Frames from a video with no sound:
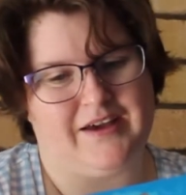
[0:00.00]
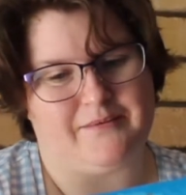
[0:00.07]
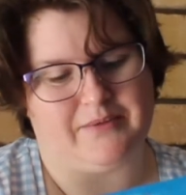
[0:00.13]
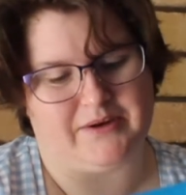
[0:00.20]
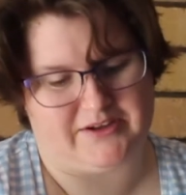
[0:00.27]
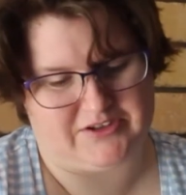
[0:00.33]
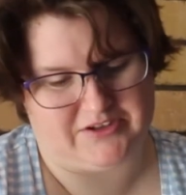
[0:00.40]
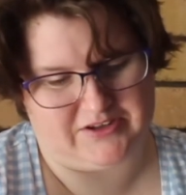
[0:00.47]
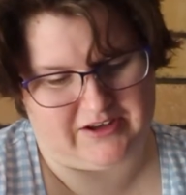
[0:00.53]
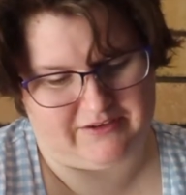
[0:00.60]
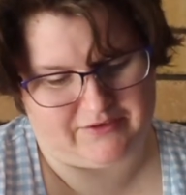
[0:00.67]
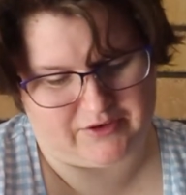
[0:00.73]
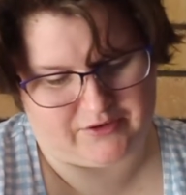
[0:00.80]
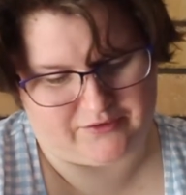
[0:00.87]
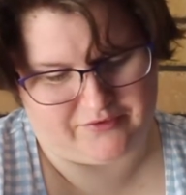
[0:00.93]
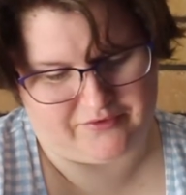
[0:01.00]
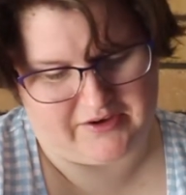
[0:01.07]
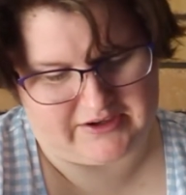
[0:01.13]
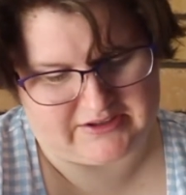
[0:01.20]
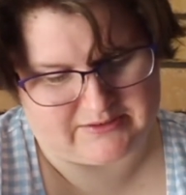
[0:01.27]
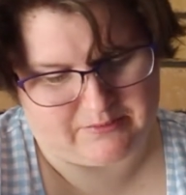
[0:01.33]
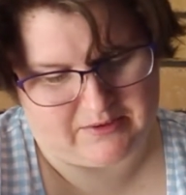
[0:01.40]
But I do love a good
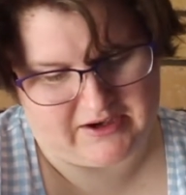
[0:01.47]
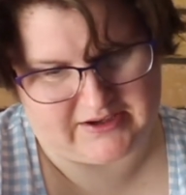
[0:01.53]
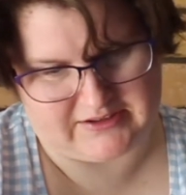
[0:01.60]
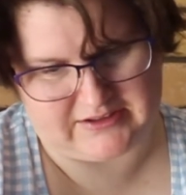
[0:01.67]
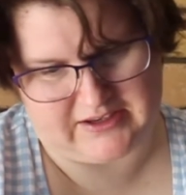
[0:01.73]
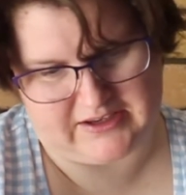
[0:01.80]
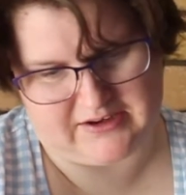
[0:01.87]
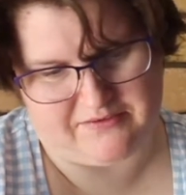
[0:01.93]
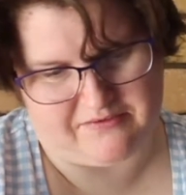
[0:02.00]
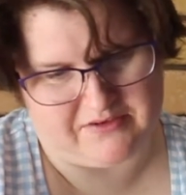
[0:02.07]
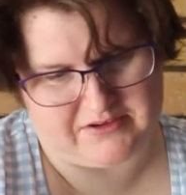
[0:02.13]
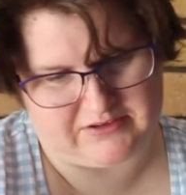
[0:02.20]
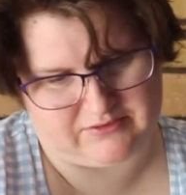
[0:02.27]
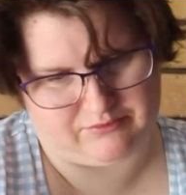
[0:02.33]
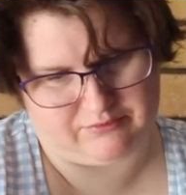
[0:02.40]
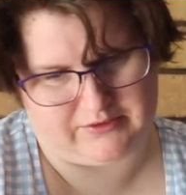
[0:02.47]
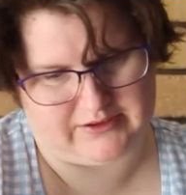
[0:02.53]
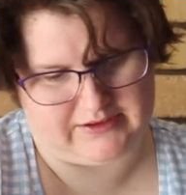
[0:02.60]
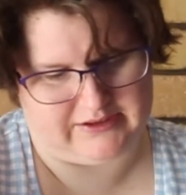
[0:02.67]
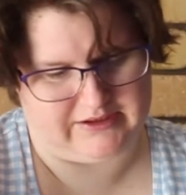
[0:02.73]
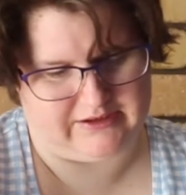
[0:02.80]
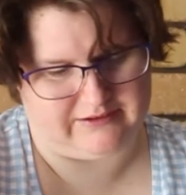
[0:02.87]
face mask, and it feels
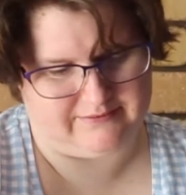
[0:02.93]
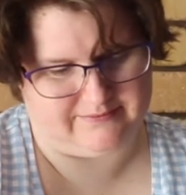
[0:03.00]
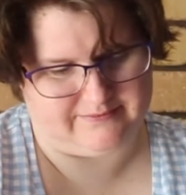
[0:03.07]
really